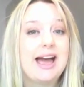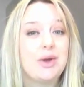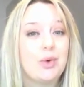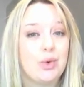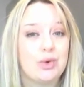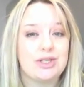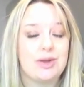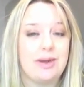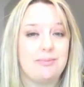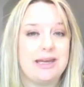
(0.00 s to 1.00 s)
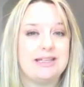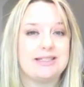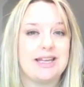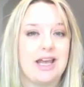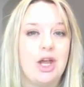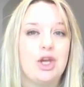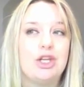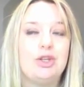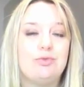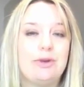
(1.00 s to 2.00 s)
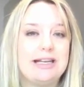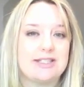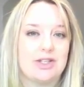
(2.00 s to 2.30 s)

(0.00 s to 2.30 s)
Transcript: And also it means that you really